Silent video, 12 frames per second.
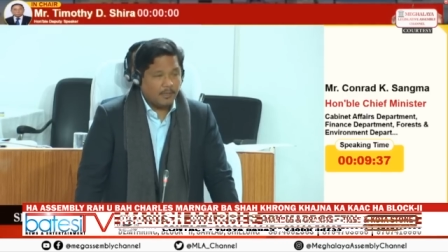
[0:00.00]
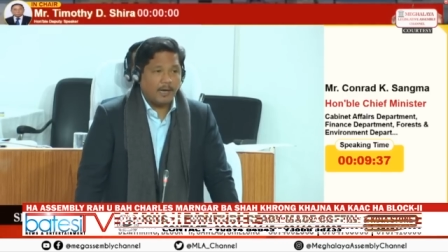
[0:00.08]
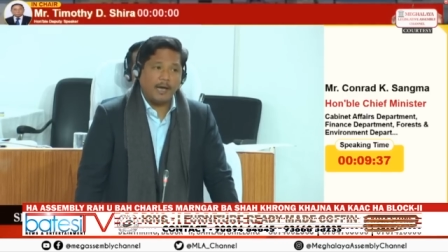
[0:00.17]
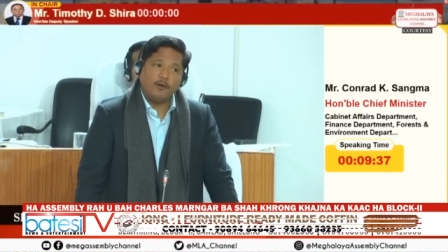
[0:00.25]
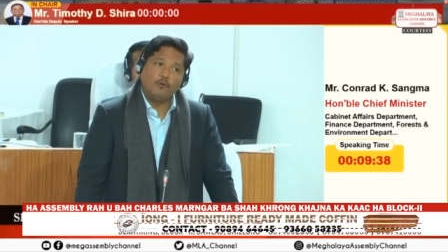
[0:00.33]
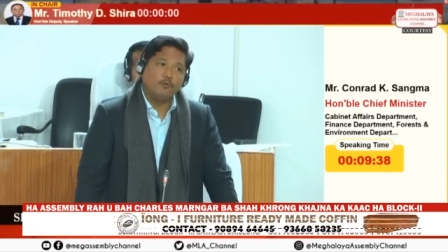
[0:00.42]

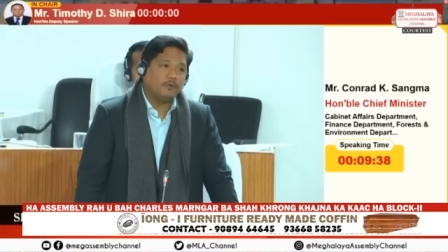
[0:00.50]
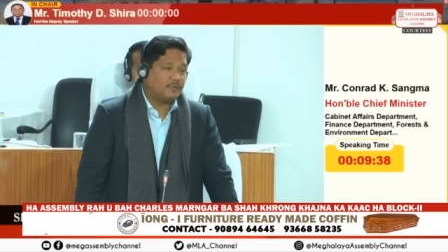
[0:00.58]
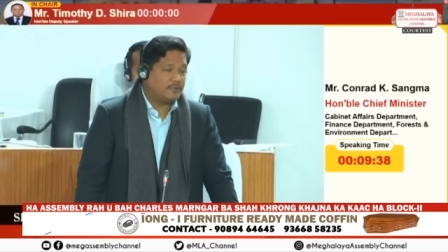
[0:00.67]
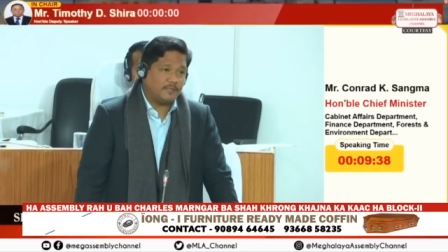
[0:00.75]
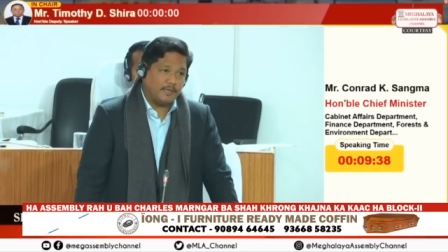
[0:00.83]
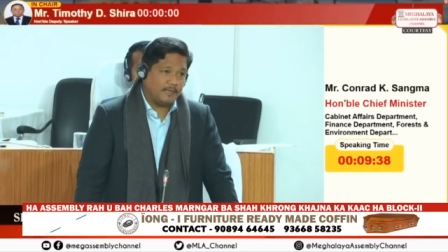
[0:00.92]
I don't
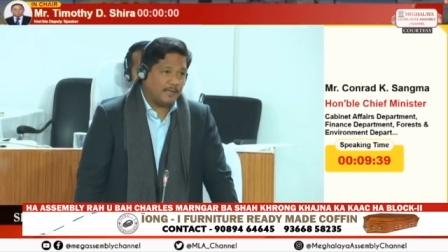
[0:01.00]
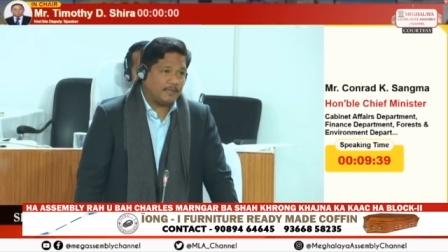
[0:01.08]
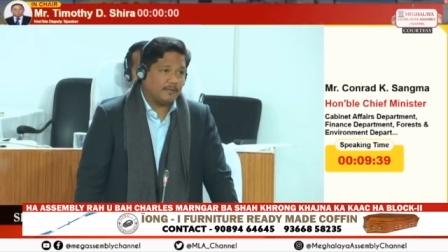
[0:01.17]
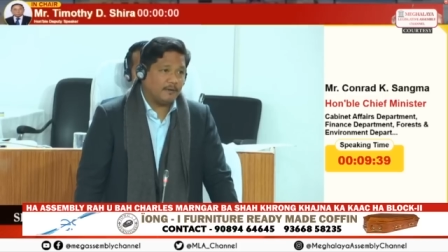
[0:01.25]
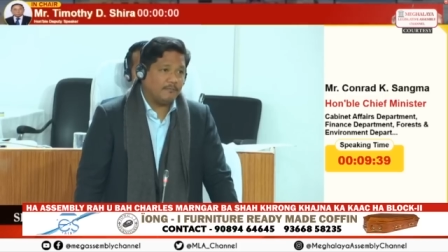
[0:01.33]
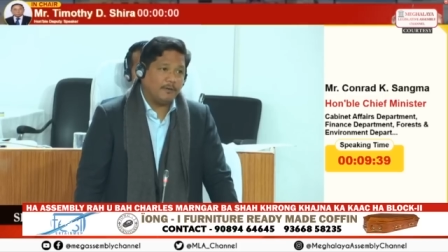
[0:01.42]
see
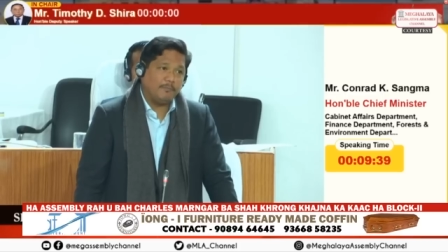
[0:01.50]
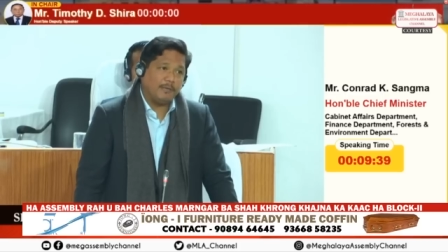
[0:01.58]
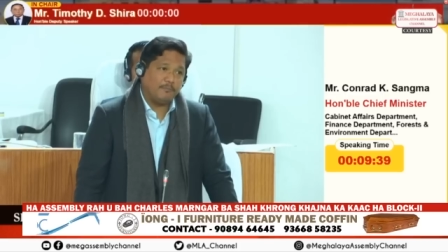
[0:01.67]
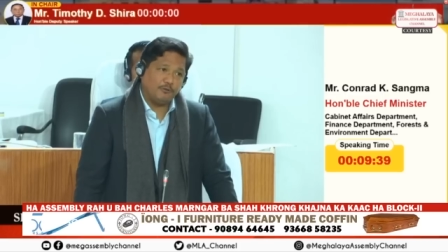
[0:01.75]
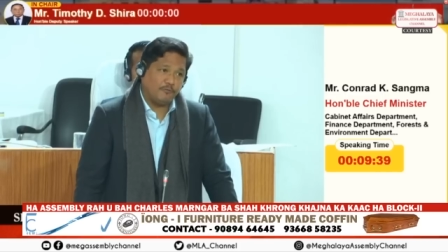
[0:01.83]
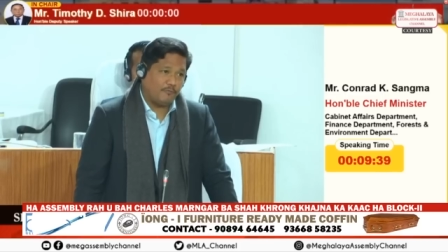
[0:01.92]
that we'll be
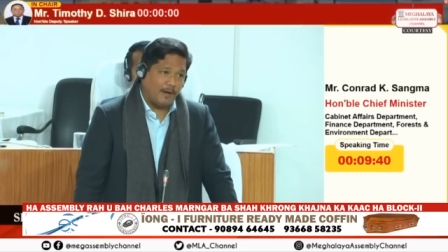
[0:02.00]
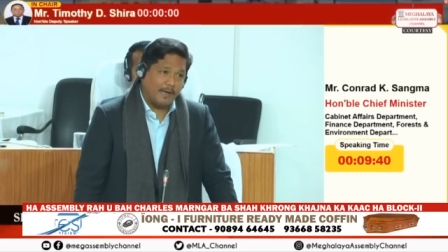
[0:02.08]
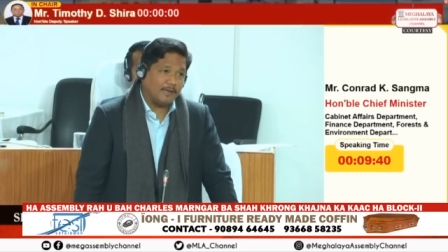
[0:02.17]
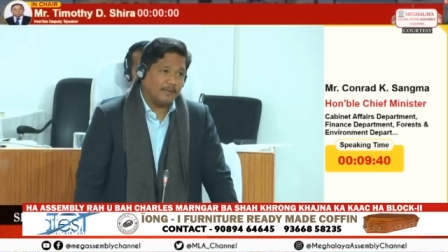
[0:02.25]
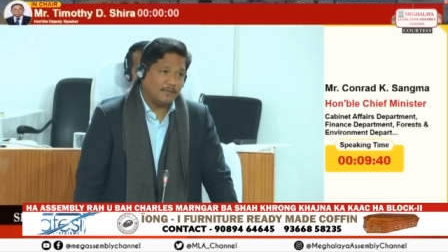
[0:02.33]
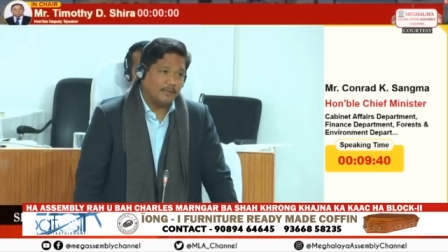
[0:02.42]
able to
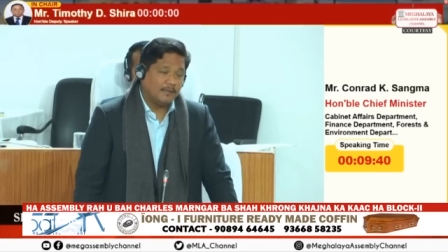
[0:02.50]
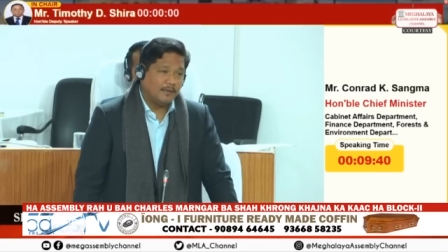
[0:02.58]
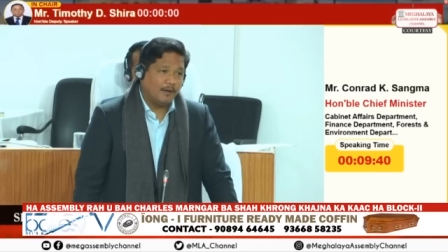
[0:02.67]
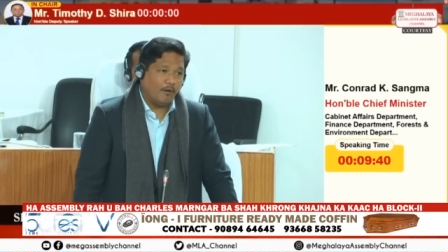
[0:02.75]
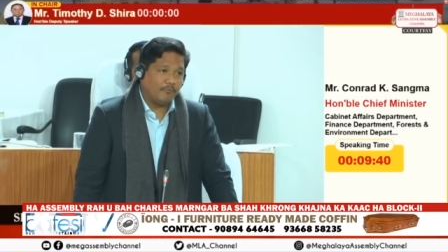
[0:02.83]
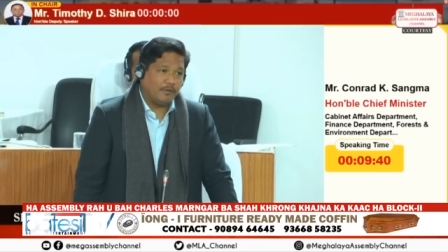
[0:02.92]
find
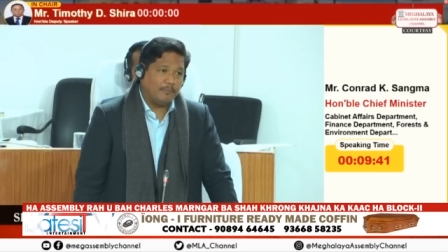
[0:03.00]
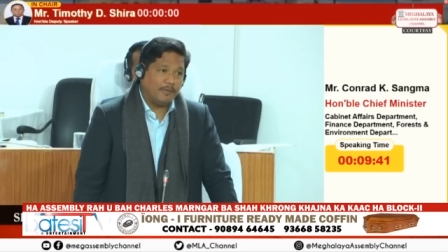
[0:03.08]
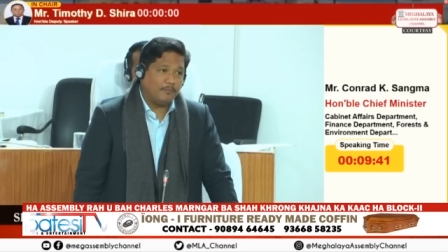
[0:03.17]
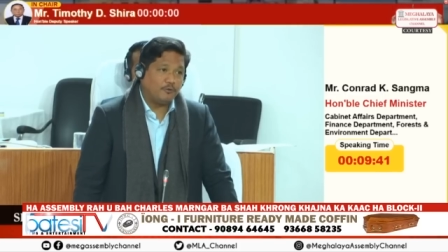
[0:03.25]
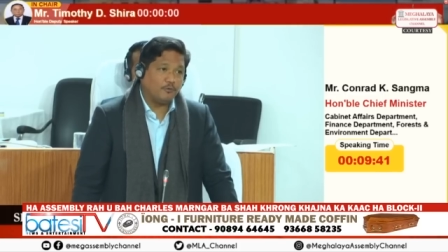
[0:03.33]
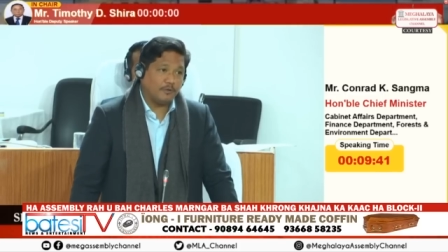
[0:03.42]
or we'll be
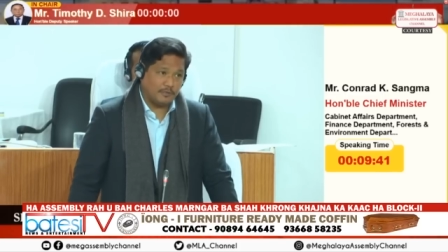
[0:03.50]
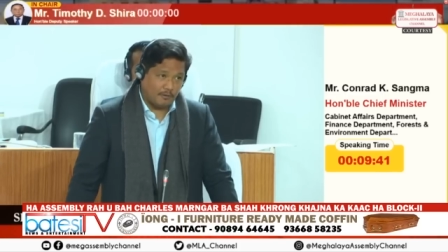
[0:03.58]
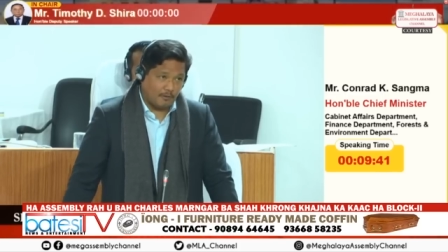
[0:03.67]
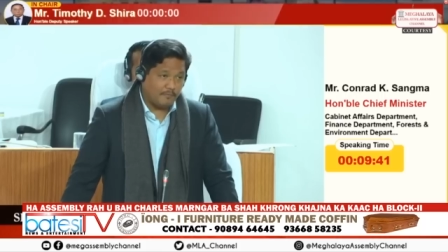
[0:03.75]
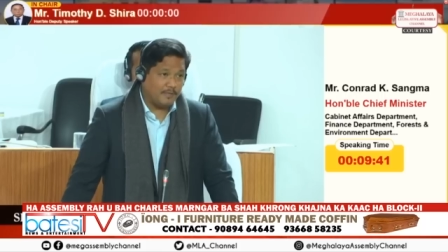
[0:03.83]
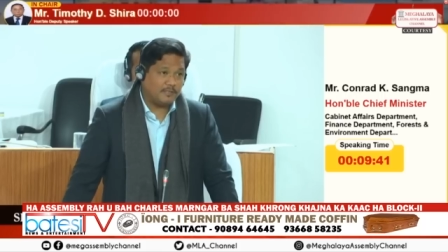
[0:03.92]
able to
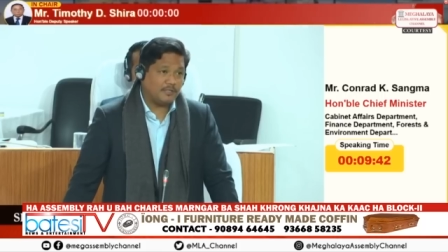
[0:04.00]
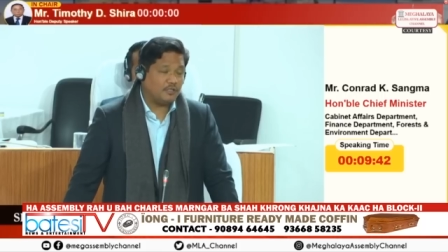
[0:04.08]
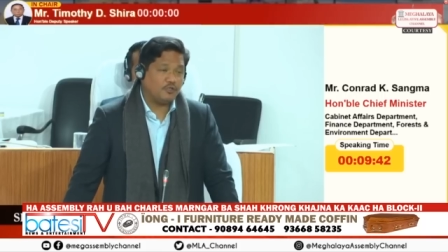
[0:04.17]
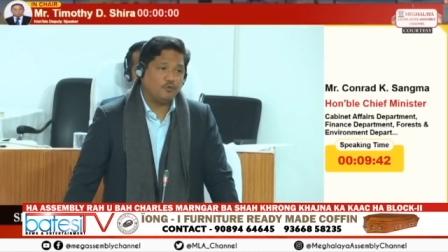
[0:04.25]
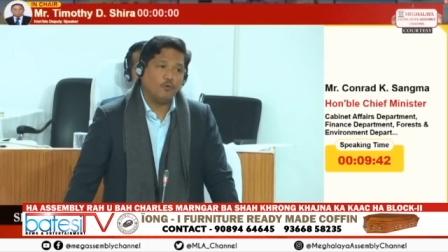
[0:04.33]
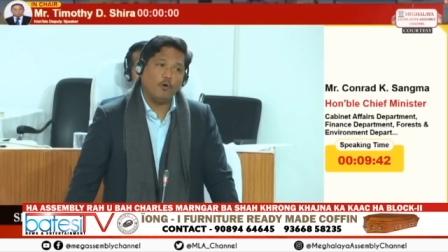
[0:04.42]
resolve this
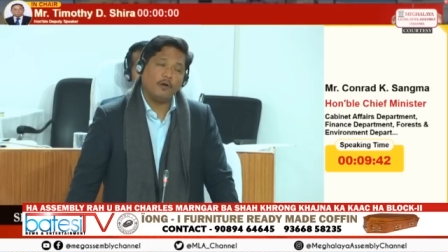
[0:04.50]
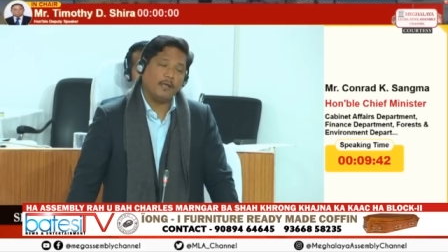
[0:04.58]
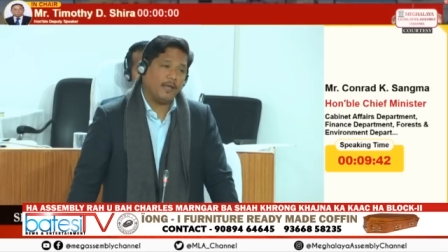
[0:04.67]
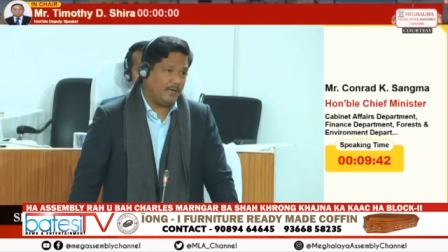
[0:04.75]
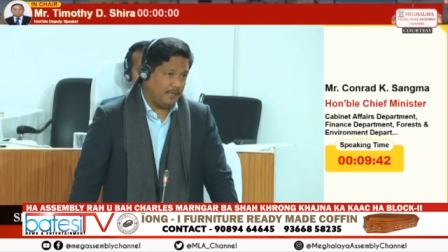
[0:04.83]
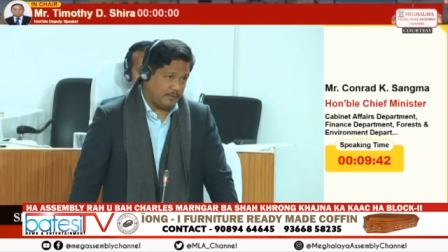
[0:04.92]
issue or
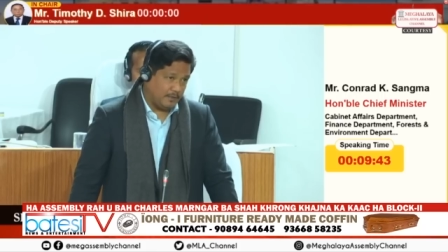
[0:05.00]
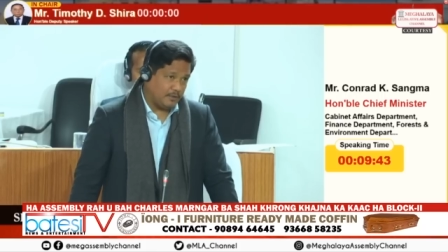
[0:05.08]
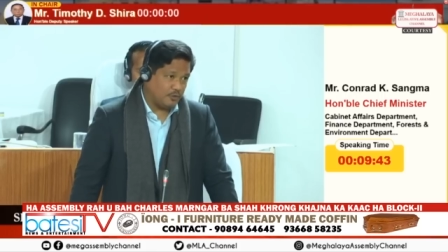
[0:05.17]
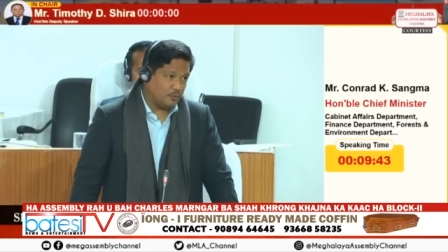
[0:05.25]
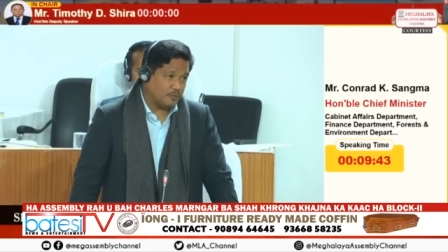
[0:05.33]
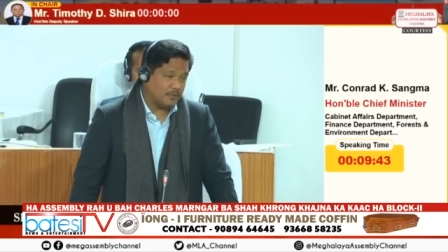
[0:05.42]
any other
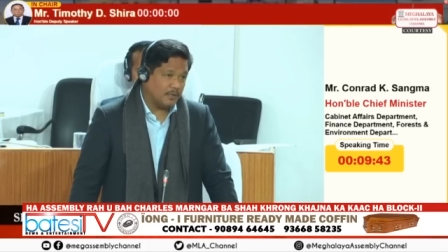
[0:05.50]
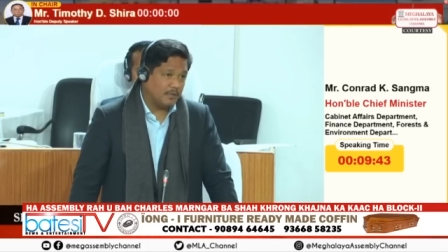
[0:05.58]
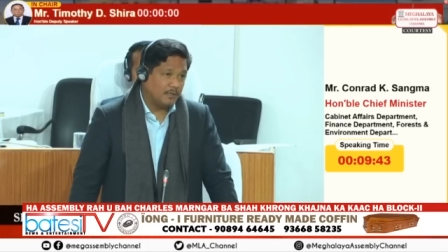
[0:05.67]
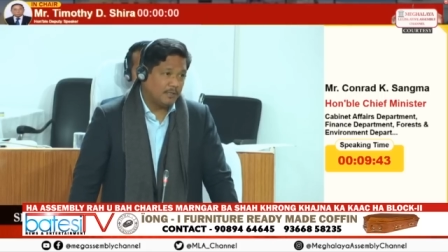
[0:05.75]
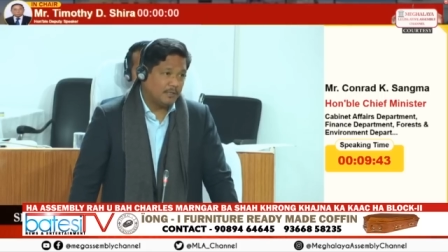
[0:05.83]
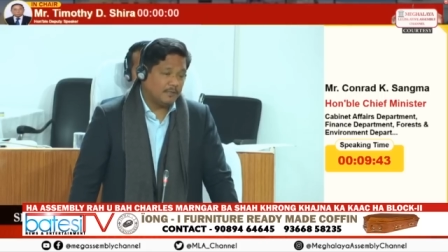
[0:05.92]
issue, sir.
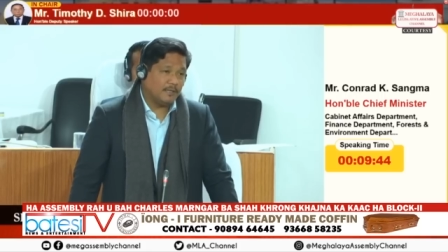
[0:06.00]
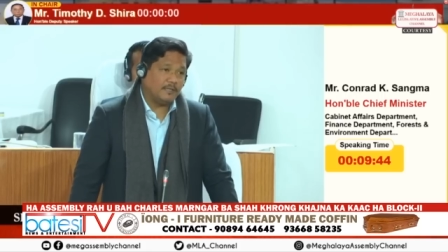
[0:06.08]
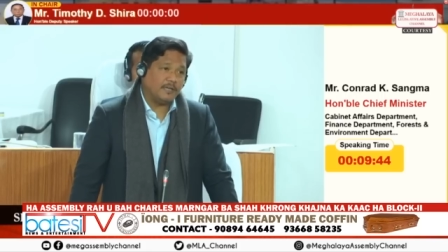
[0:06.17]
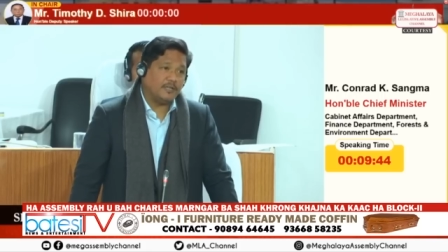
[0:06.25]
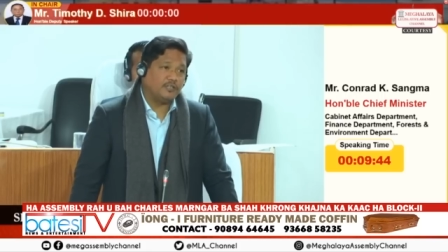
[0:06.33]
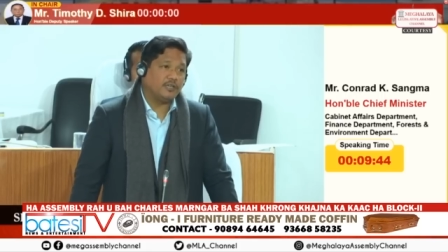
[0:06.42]
The
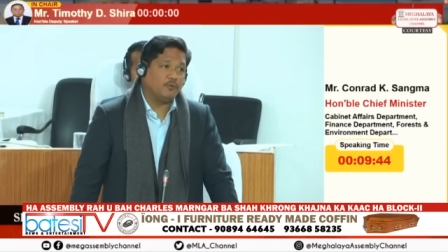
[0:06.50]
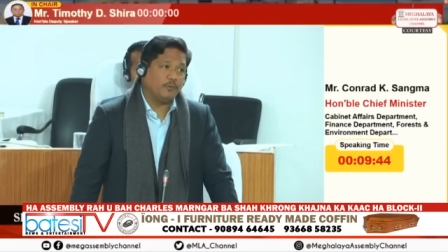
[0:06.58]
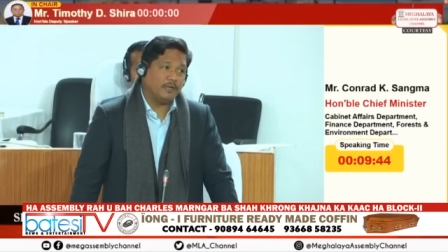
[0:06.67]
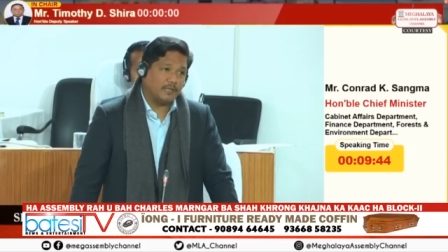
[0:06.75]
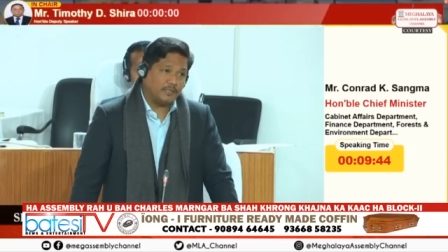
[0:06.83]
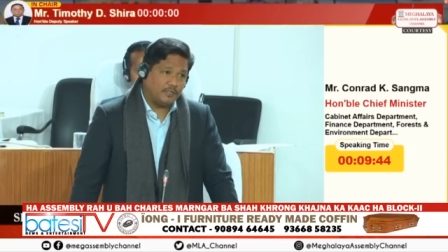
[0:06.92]
tension
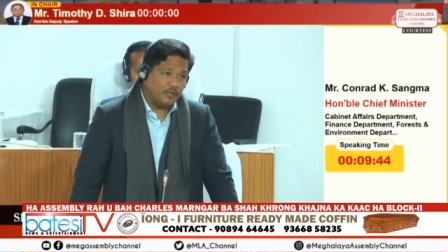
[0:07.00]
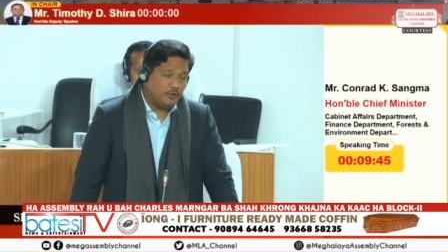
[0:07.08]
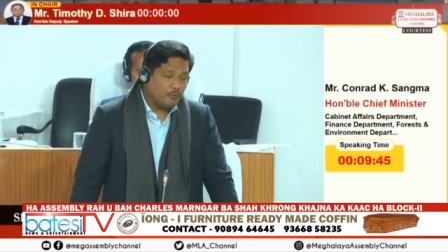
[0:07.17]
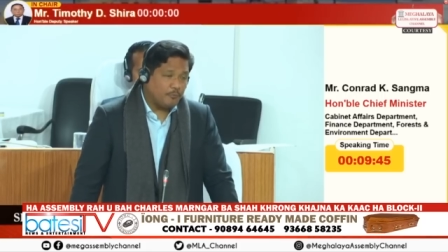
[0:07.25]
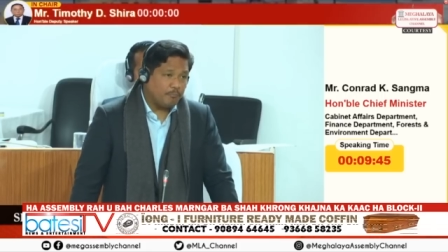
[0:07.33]
will continue.